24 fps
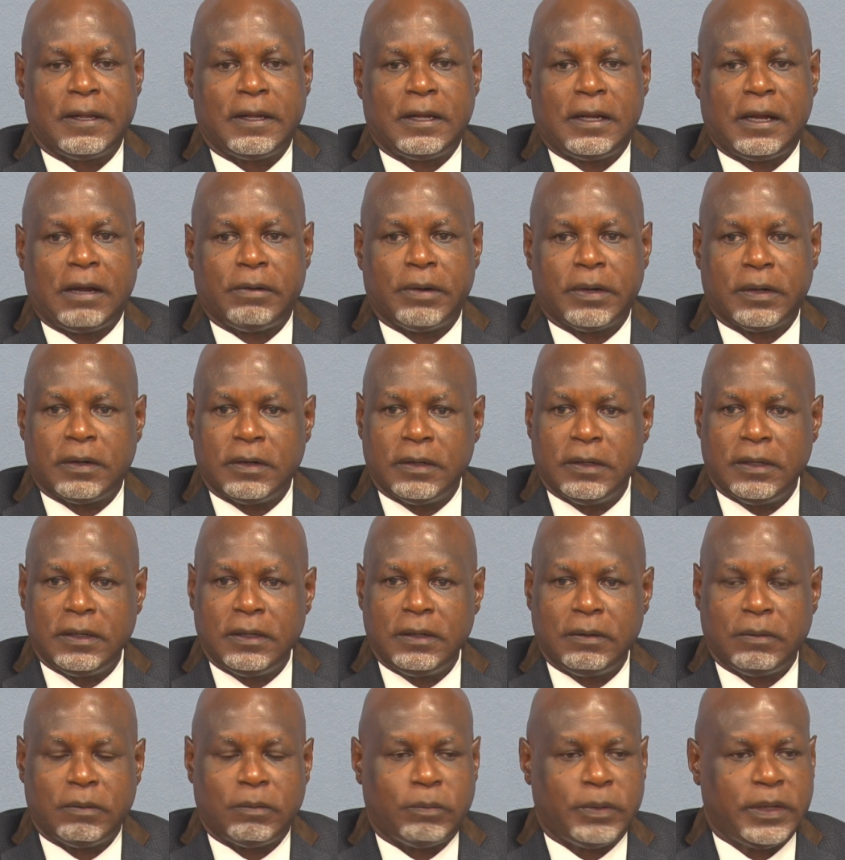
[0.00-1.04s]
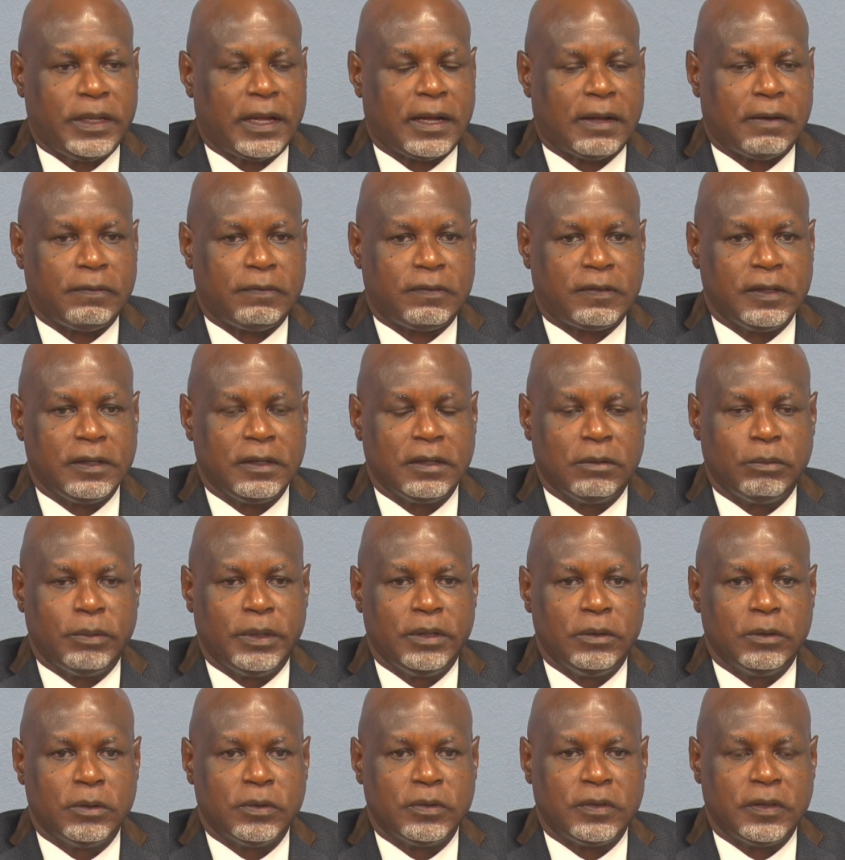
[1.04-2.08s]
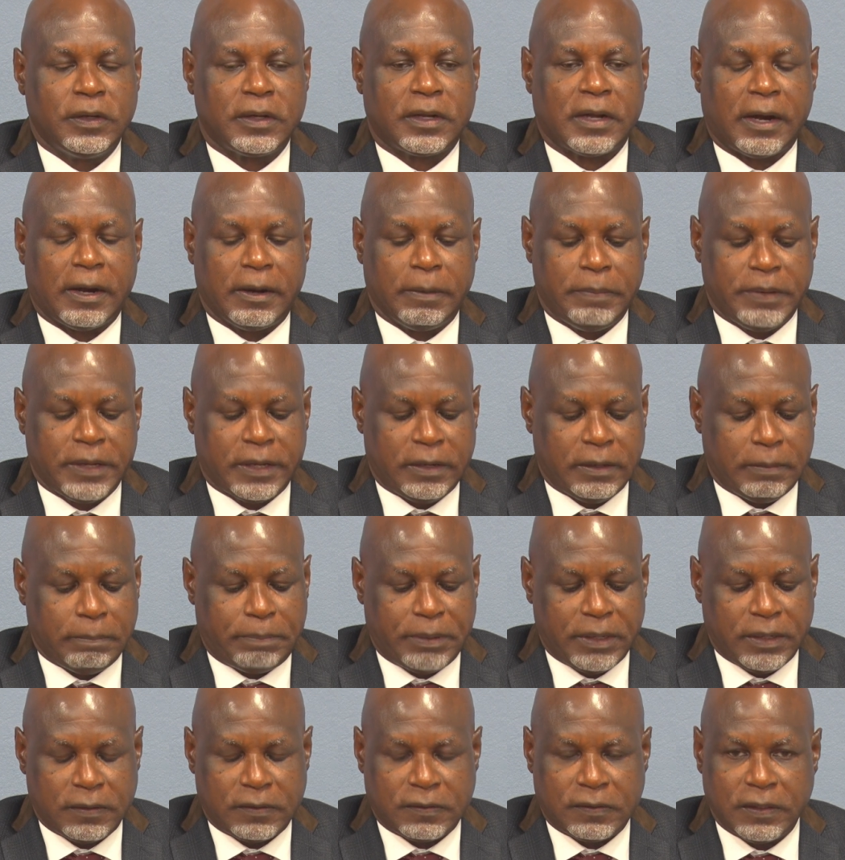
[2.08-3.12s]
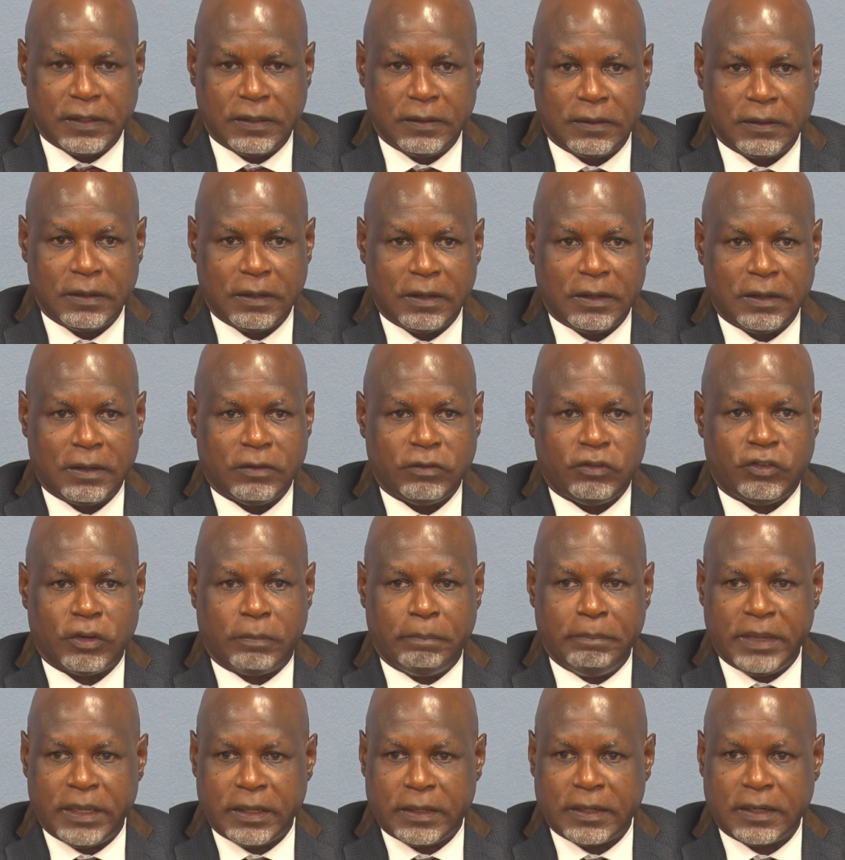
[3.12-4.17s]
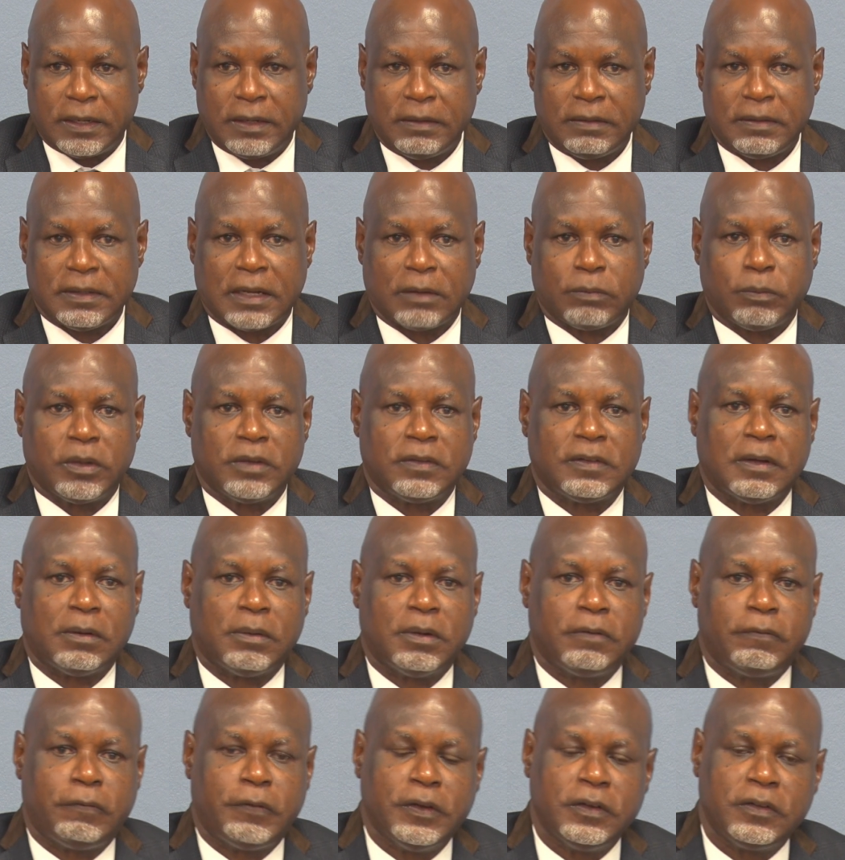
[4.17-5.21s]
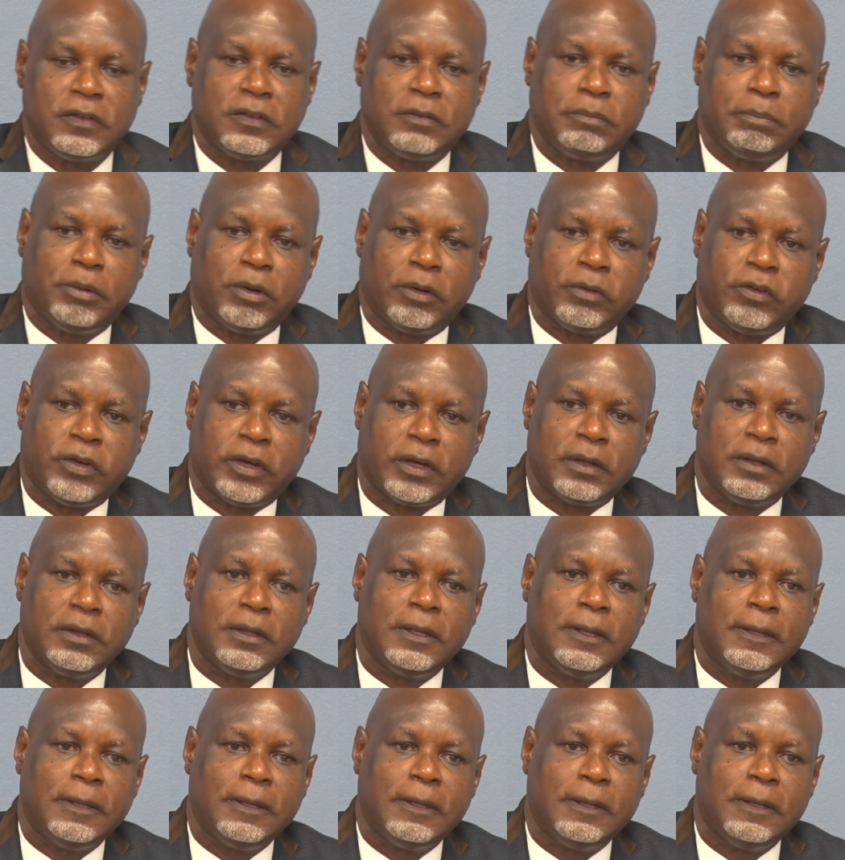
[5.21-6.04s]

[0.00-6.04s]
Currently, we have single windows in the Caribbean in place in Jamaica. That was our first project,